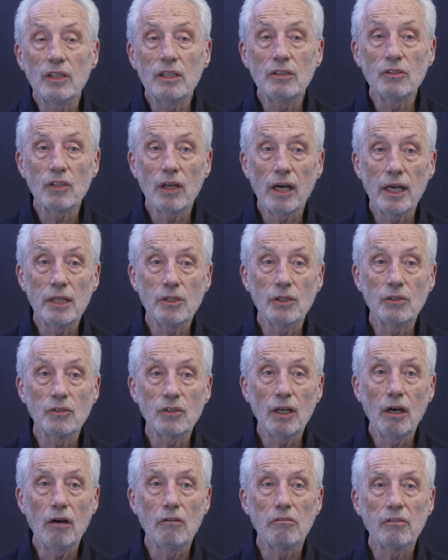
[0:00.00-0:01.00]
inside
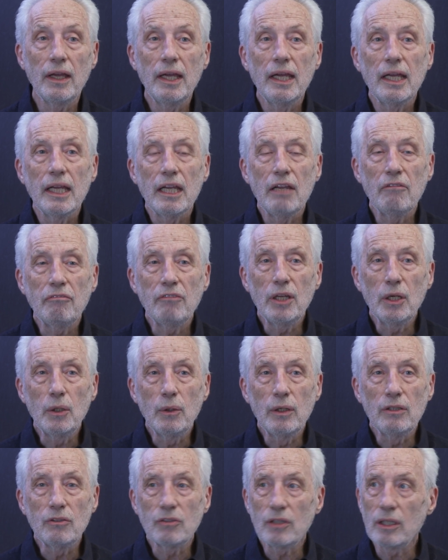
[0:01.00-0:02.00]
yourself if
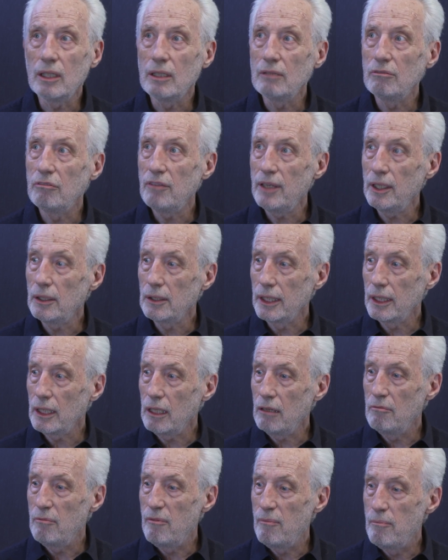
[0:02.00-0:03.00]
there is a feeling
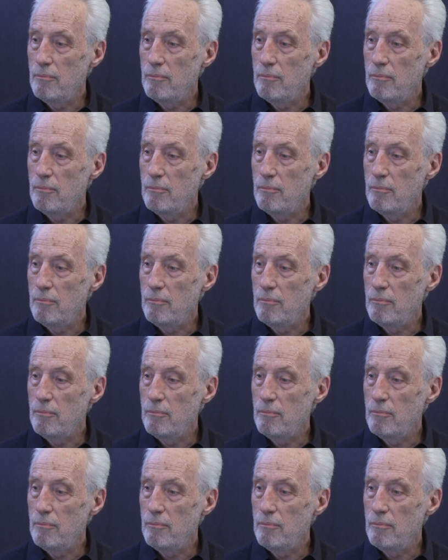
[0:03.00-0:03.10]
of